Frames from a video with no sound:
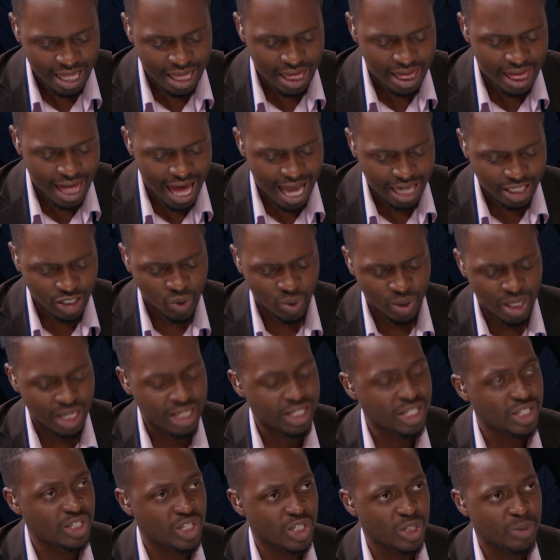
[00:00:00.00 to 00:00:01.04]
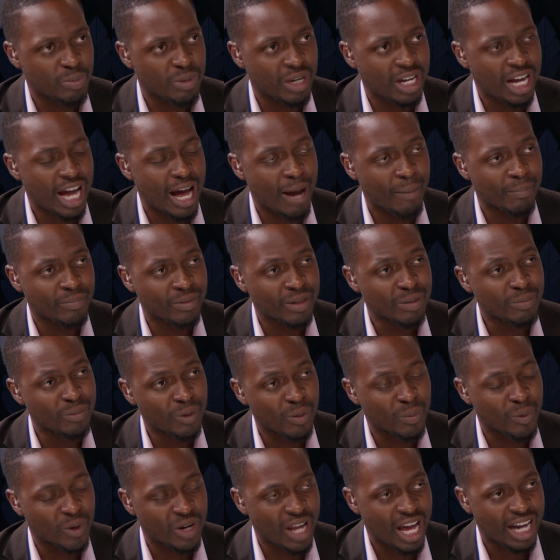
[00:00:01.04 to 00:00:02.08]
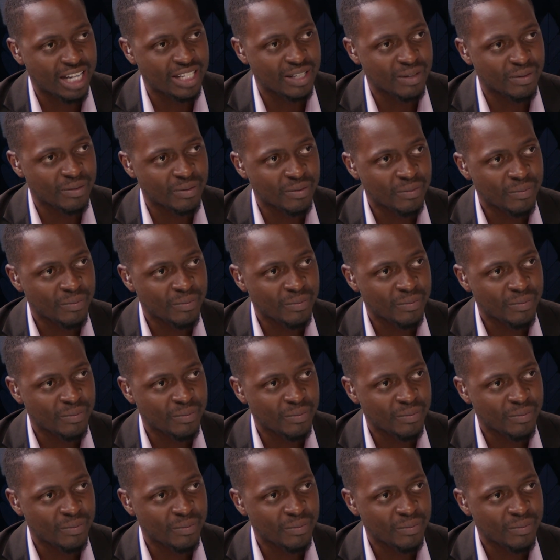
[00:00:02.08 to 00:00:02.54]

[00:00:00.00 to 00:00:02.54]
that so that teachers become more productive?